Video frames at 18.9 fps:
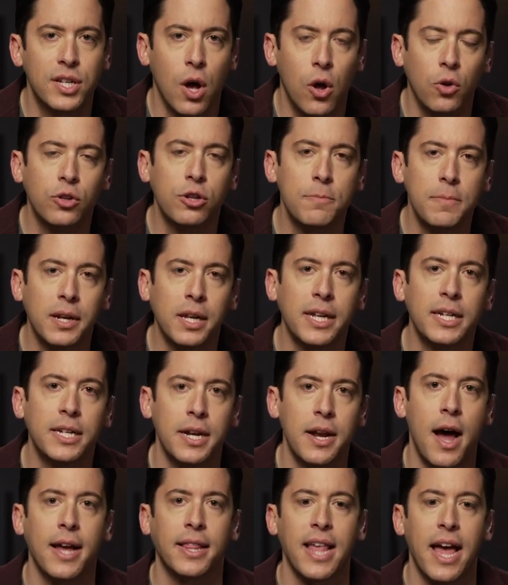is ultimately
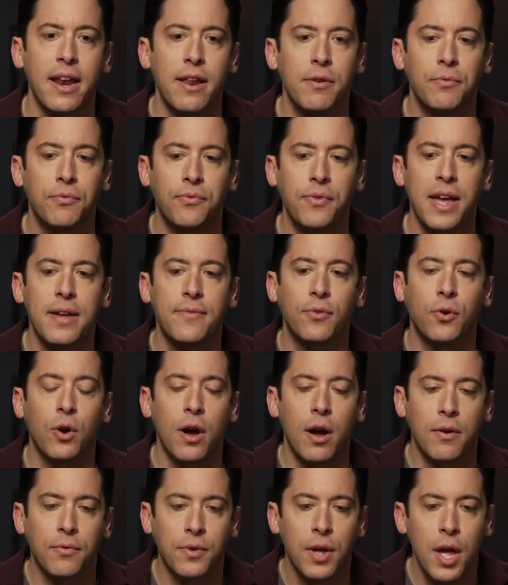denying that in
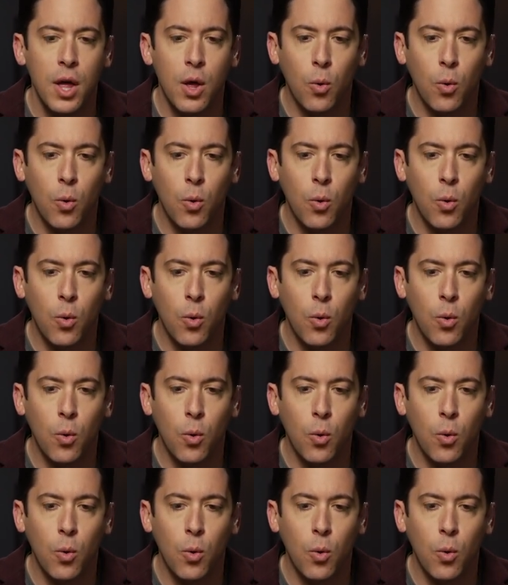favor of